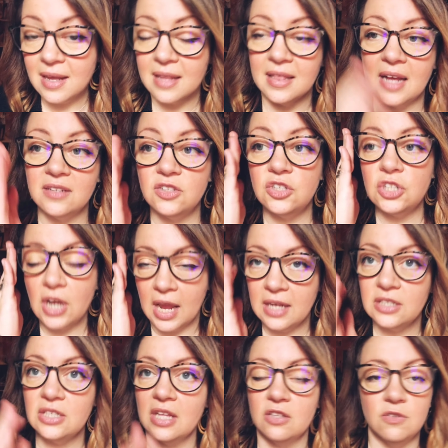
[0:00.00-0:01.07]
and that's
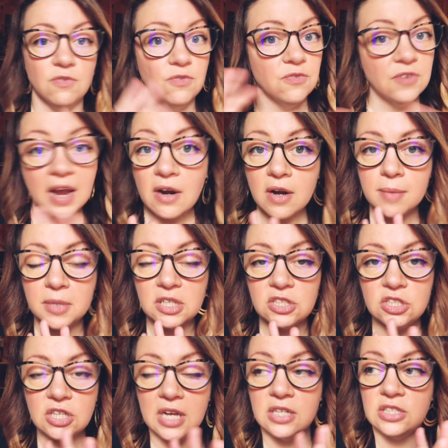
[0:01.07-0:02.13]
changing, that's very much
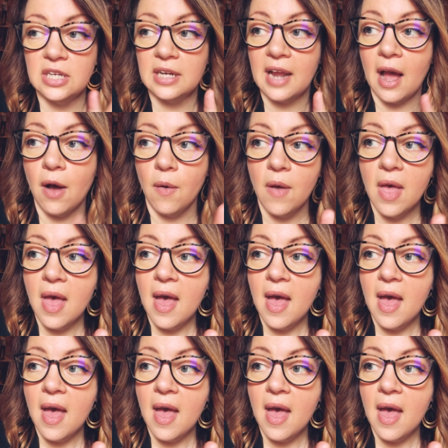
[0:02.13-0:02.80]
changing now.